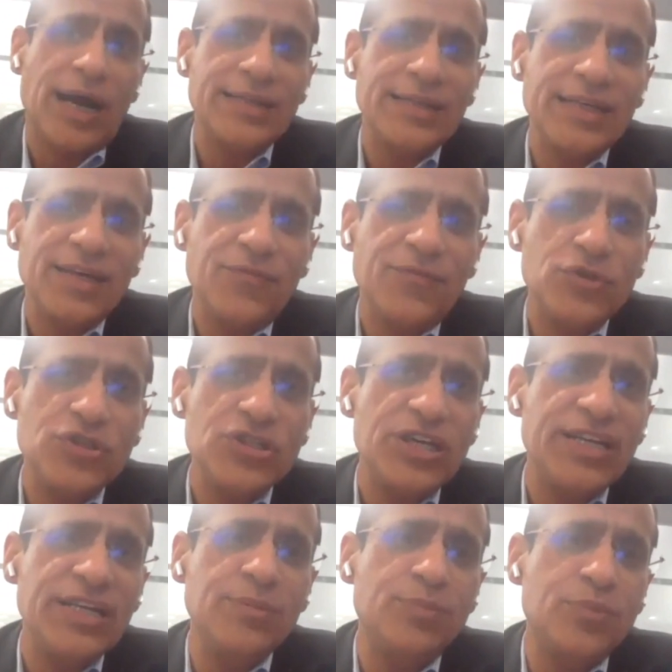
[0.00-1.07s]
I think if you
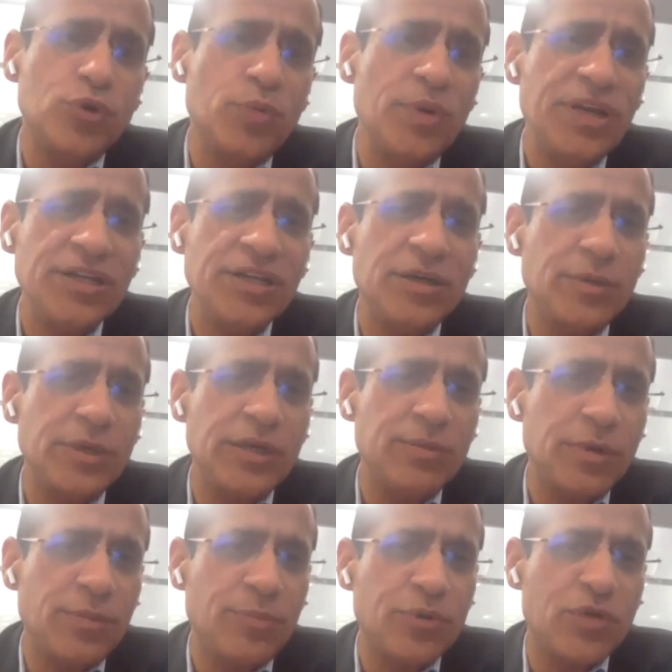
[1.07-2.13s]
see an improvement in the
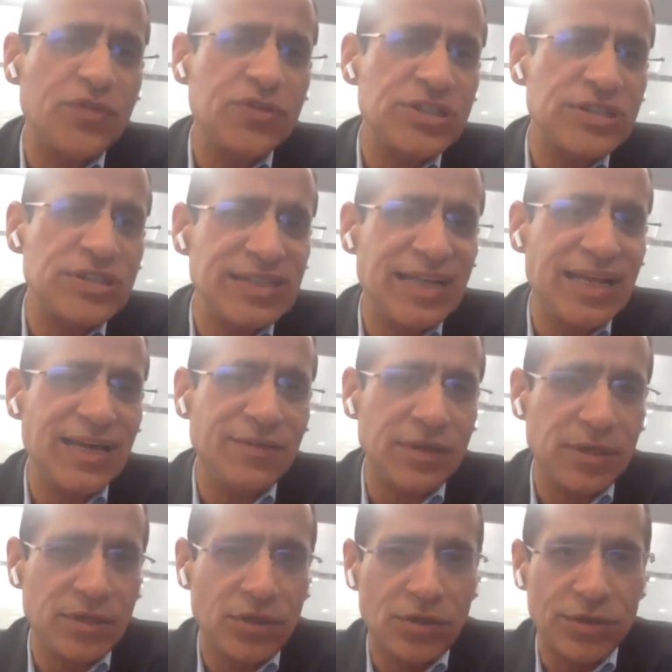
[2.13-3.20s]
proficiency
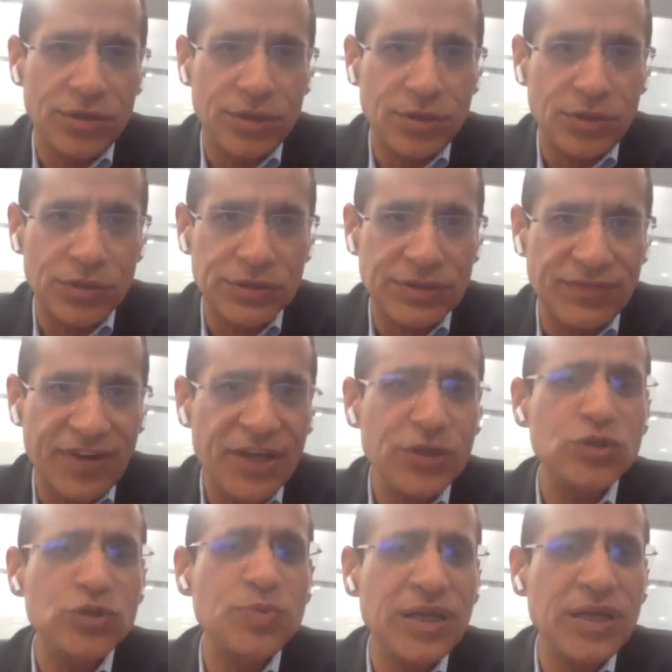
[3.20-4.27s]
level or the way
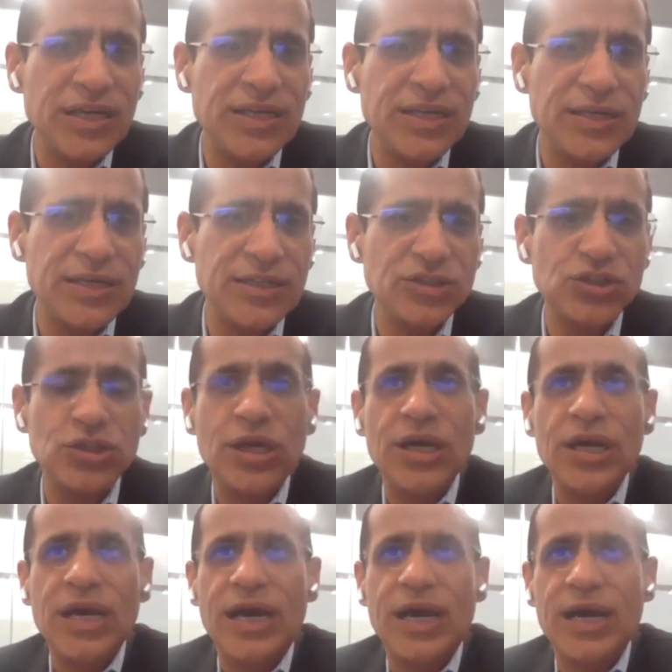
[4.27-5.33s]
you speak in English,
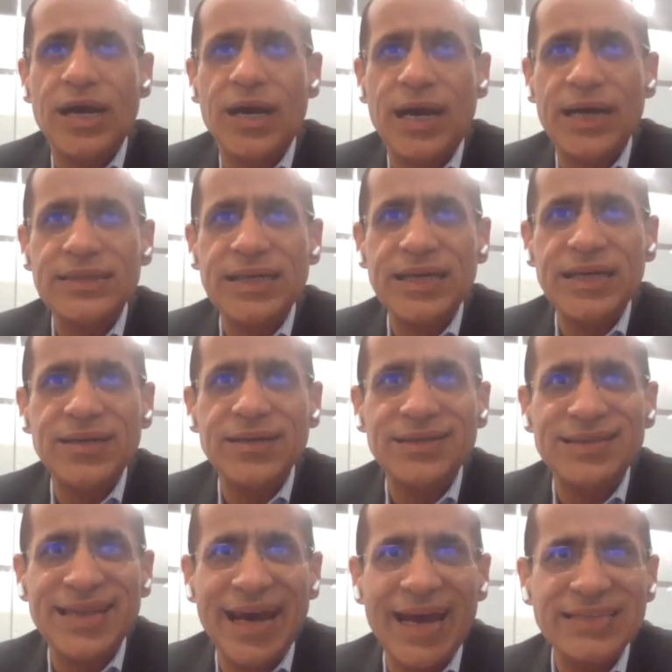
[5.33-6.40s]
I think
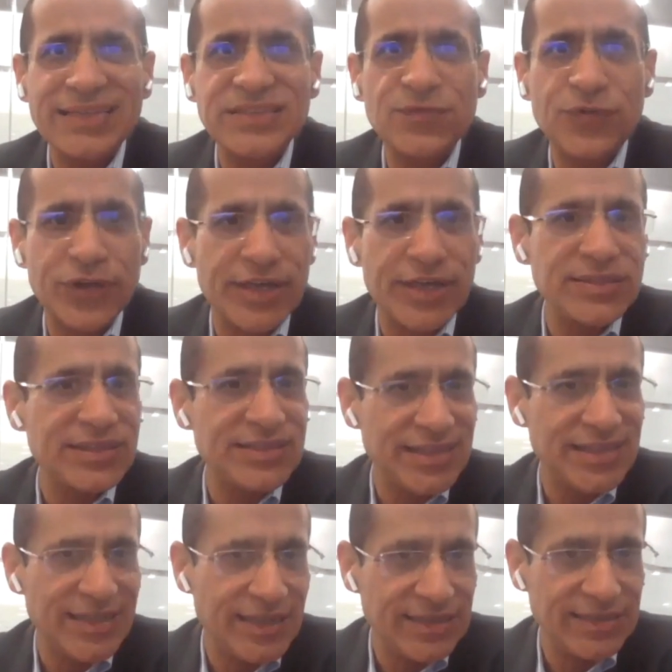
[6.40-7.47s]
that for us
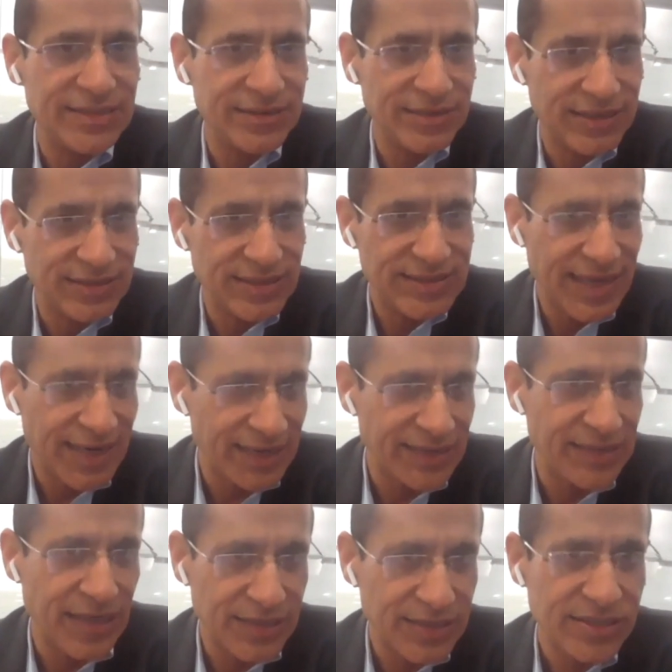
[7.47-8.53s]
is a
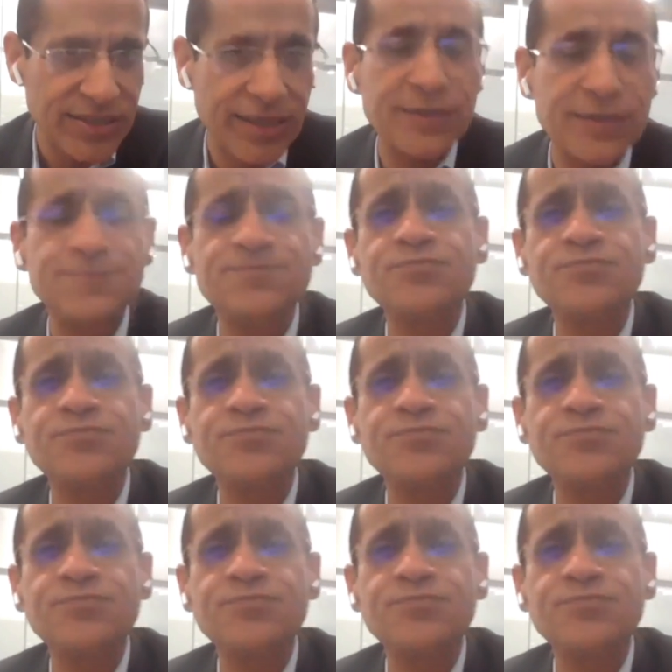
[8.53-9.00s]
second yardstick.